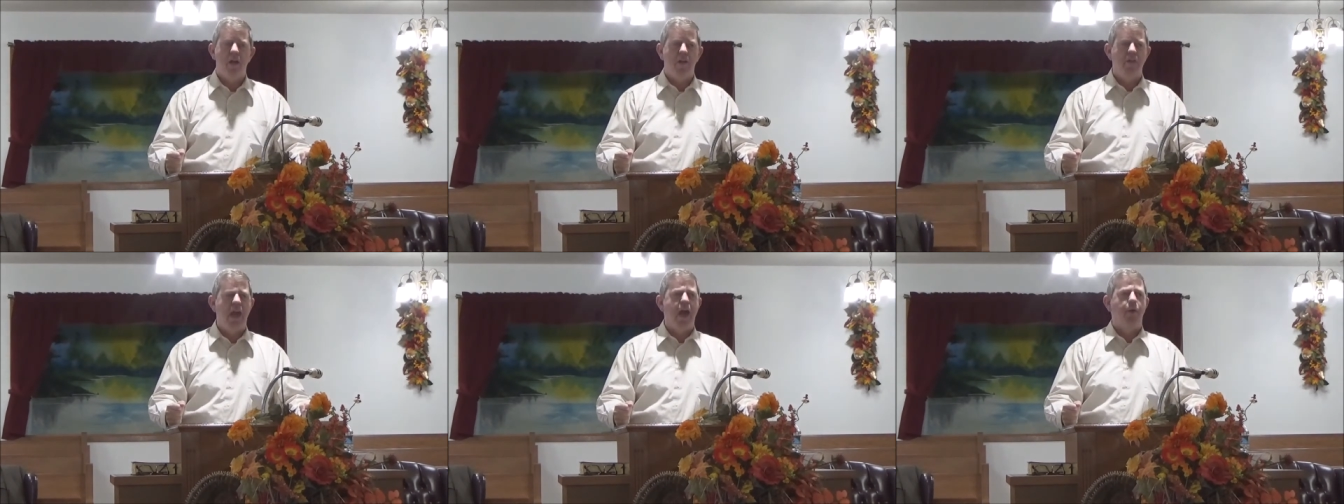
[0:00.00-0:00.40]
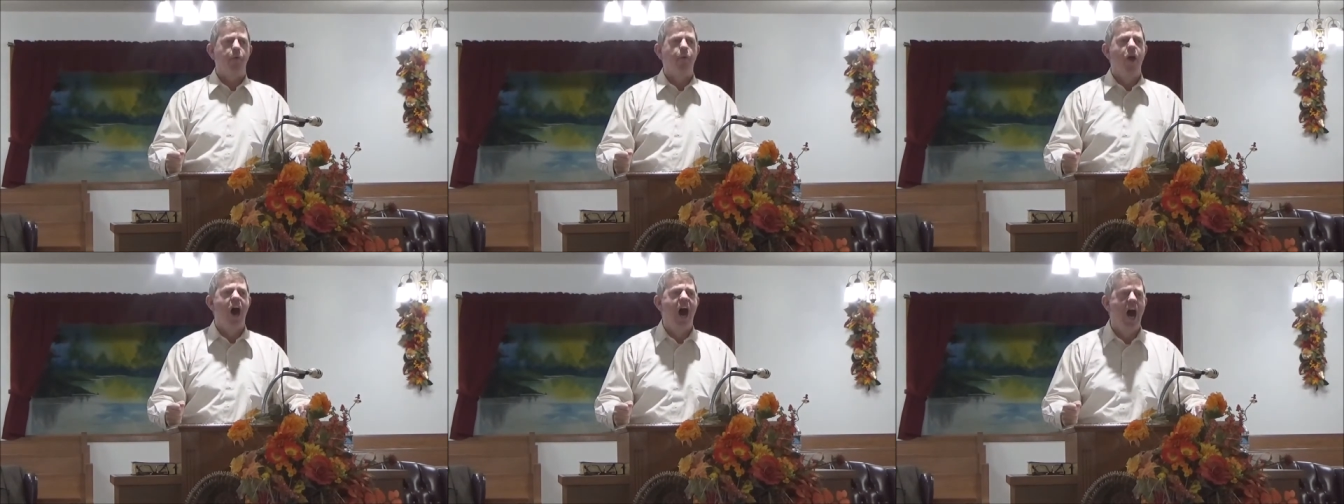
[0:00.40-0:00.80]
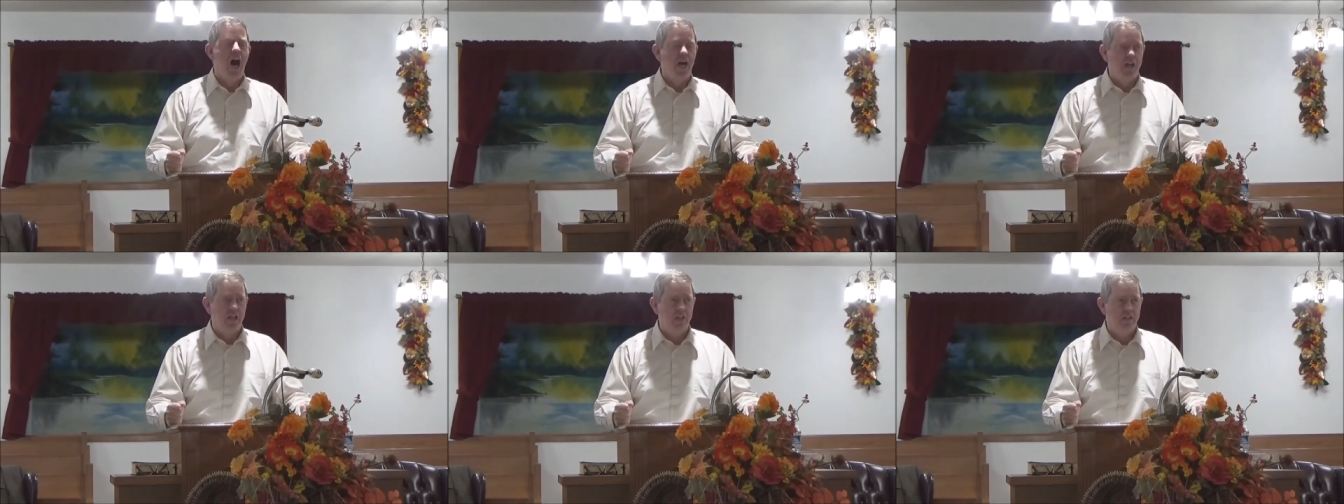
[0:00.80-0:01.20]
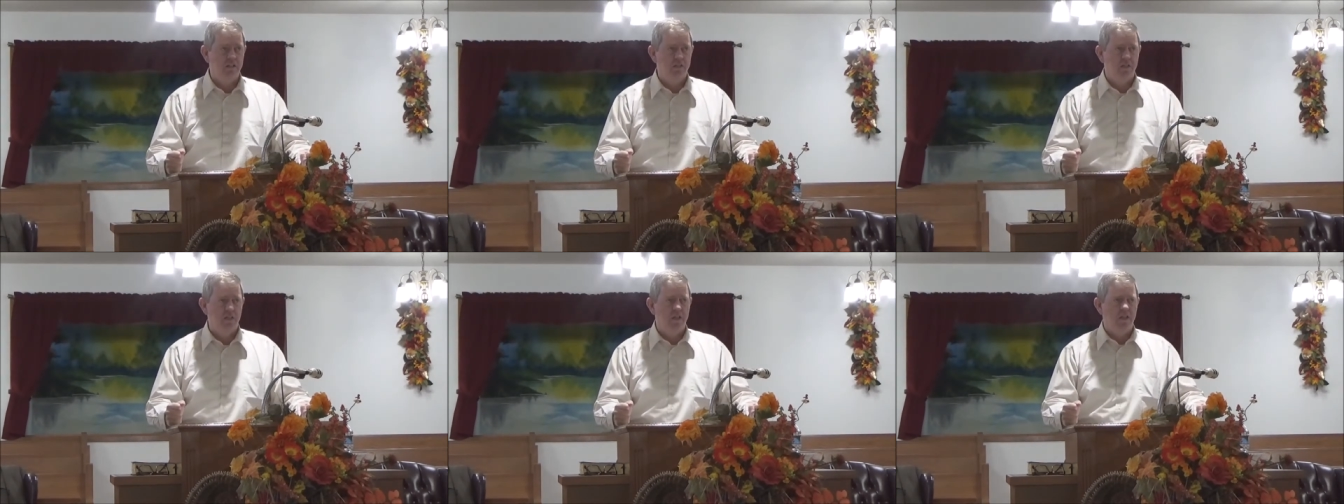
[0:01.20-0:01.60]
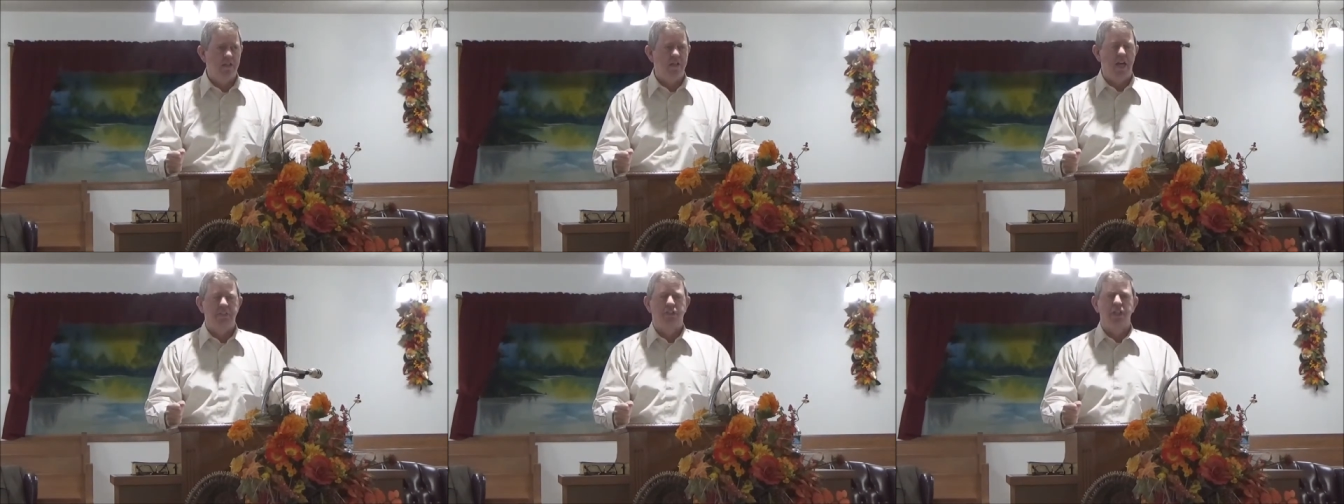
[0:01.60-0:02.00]
That rock,
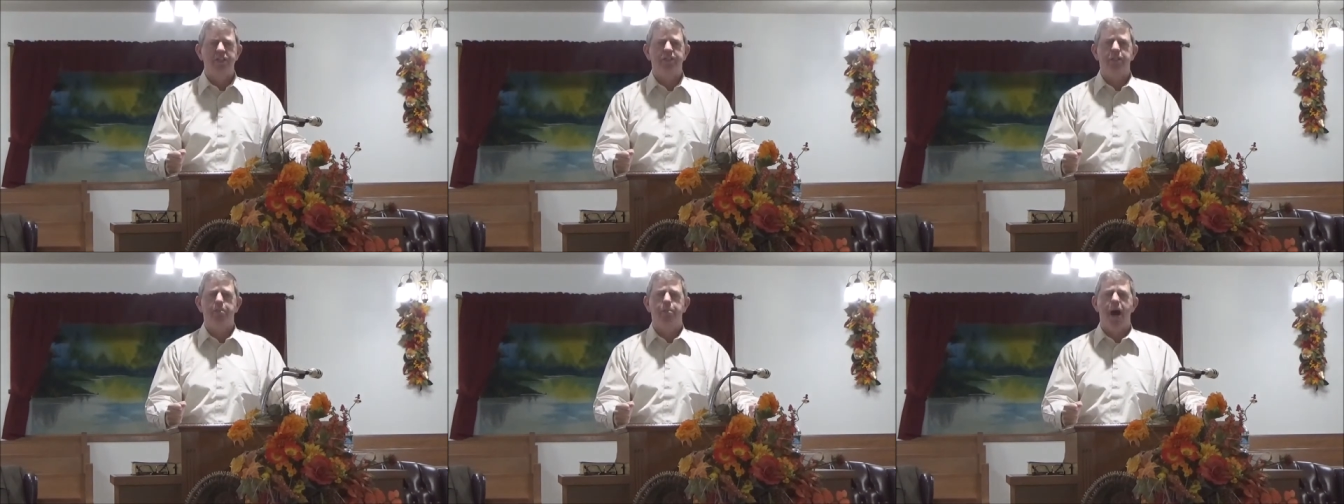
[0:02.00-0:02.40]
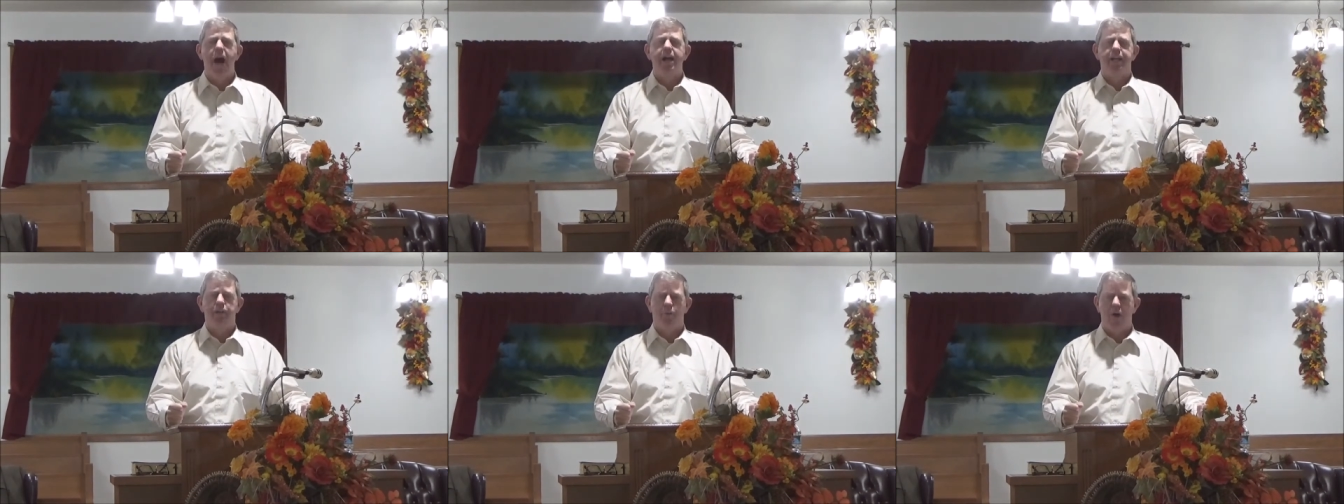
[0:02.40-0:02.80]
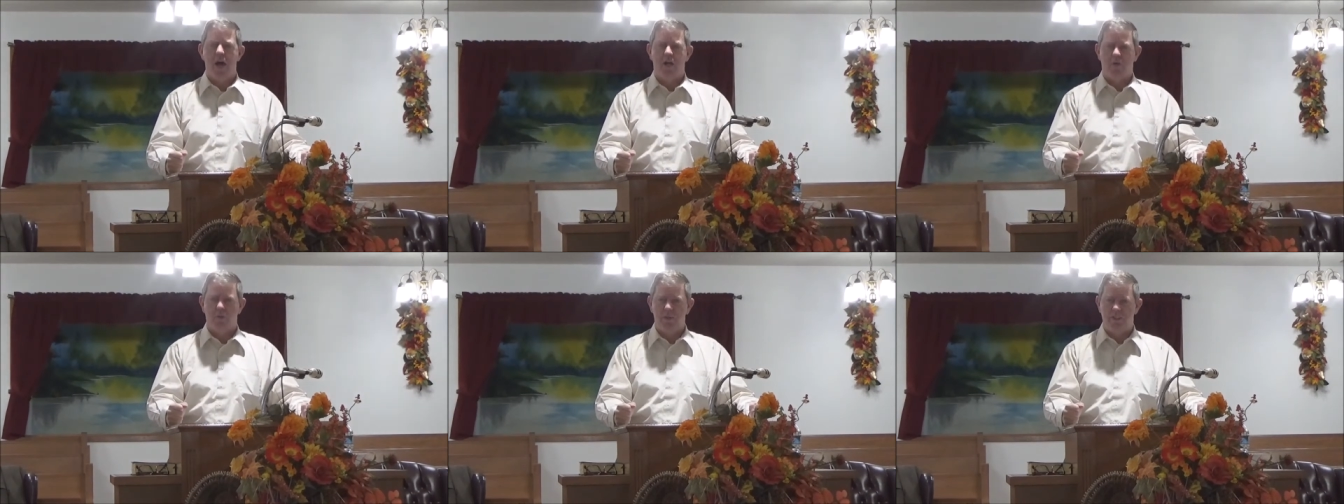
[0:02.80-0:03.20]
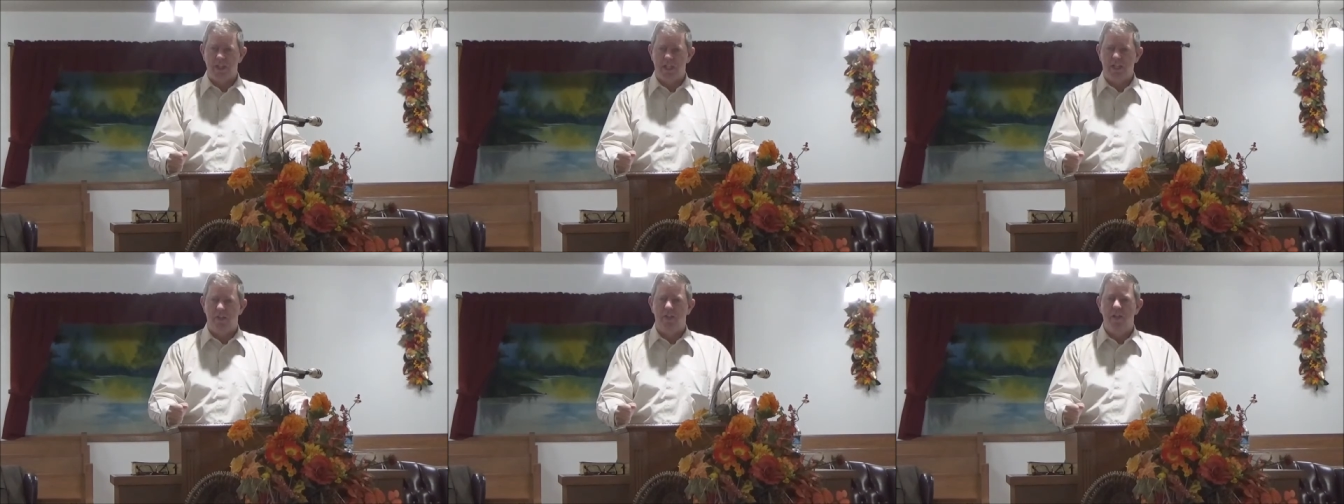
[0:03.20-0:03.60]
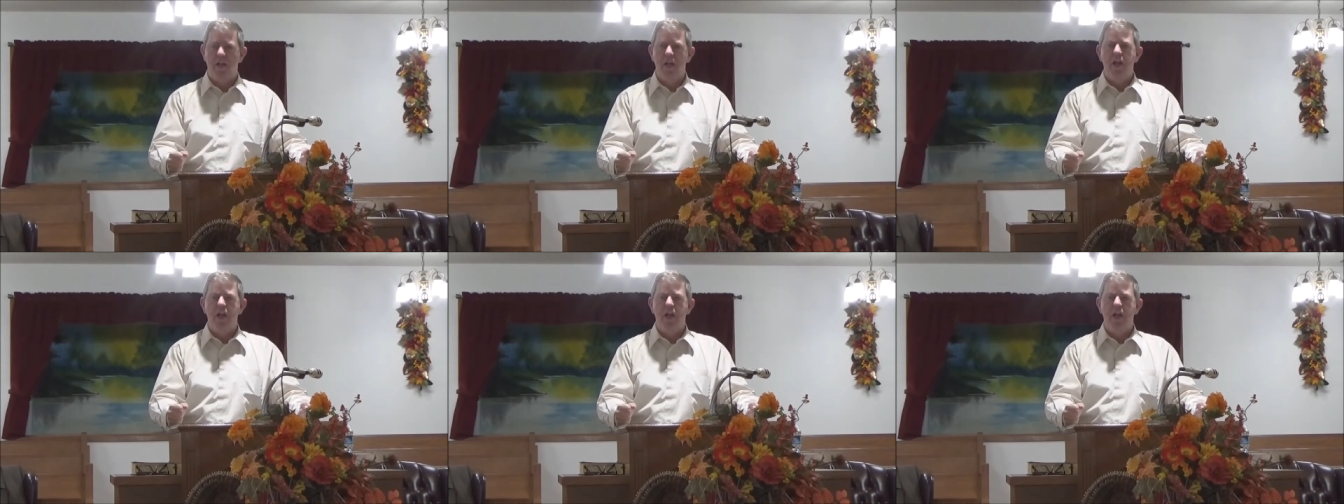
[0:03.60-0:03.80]
not just the body the rock was in,